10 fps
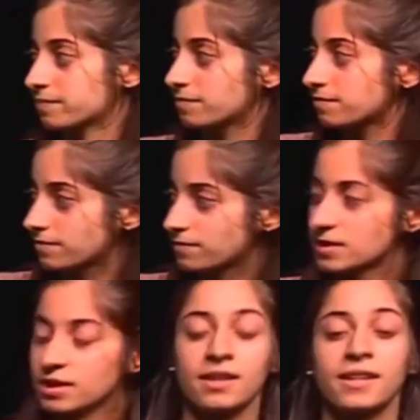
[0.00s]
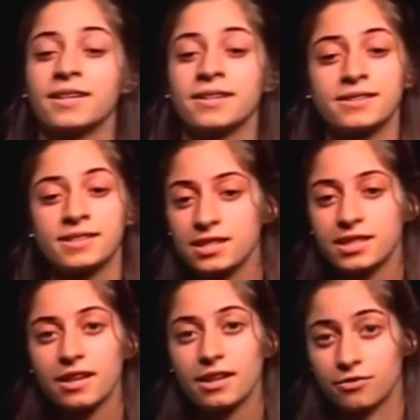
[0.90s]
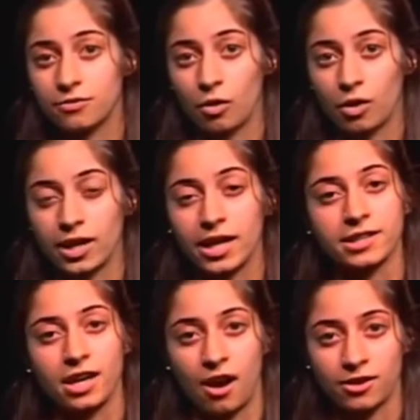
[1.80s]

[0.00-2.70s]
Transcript: in contrast to CD28, is a